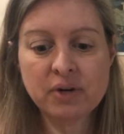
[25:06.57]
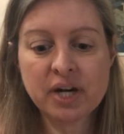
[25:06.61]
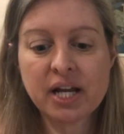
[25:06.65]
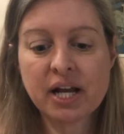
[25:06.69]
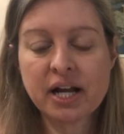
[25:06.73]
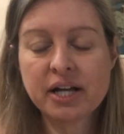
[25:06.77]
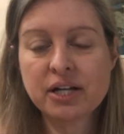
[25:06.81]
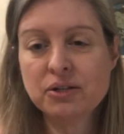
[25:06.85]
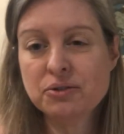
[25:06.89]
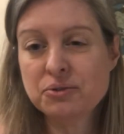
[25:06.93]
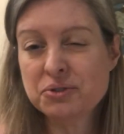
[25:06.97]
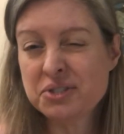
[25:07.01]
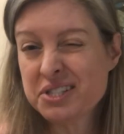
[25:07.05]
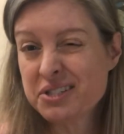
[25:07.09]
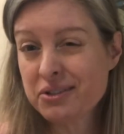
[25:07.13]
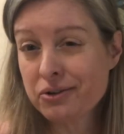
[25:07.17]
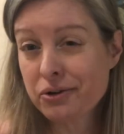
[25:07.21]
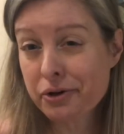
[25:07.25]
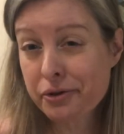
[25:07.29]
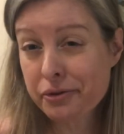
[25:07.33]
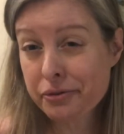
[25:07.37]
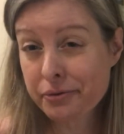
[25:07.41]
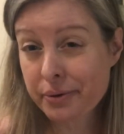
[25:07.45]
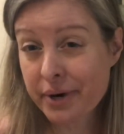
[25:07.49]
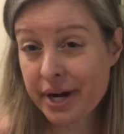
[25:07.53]
and I use
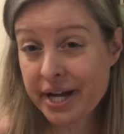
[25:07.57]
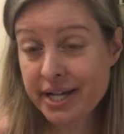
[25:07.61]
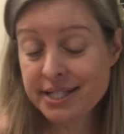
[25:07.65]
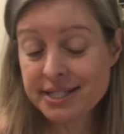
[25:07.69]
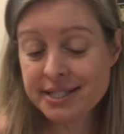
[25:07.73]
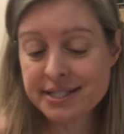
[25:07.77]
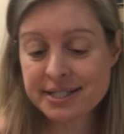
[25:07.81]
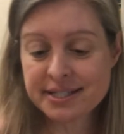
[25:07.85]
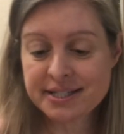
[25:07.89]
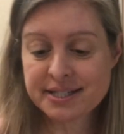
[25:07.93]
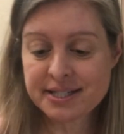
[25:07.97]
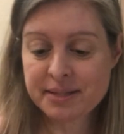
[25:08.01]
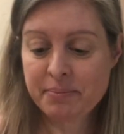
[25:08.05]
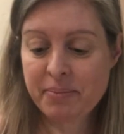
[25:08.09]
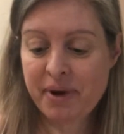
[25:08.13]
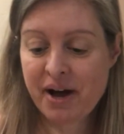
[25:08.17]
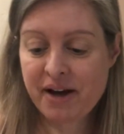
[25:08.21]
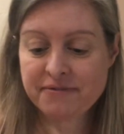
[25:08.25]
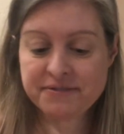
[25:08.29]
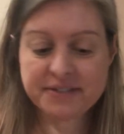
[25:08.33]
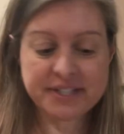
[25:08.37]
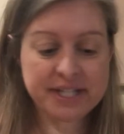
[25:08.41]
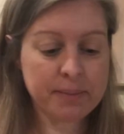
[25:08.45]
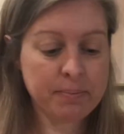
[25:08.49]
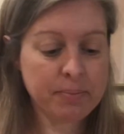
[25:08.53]
silk thread since it
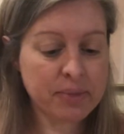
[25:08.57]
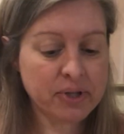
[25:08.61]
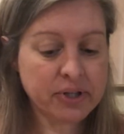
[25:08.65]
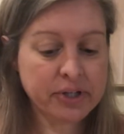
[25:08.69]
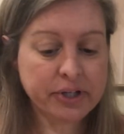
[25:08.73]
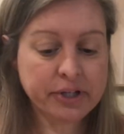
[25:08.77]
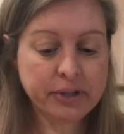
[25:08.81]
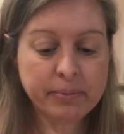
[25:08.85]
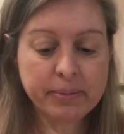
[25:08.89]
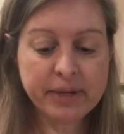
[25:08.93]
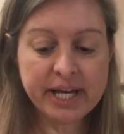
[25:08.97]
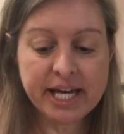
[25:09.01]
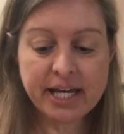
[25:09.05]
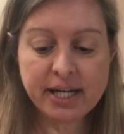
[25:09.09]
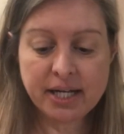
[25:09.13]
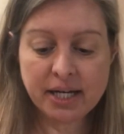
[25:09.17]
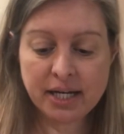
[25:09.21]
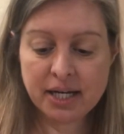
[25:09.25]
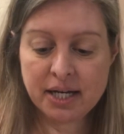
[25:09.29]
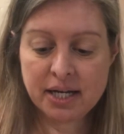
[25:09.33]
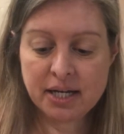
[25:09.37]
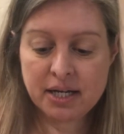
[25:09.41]
puffs up a little bit.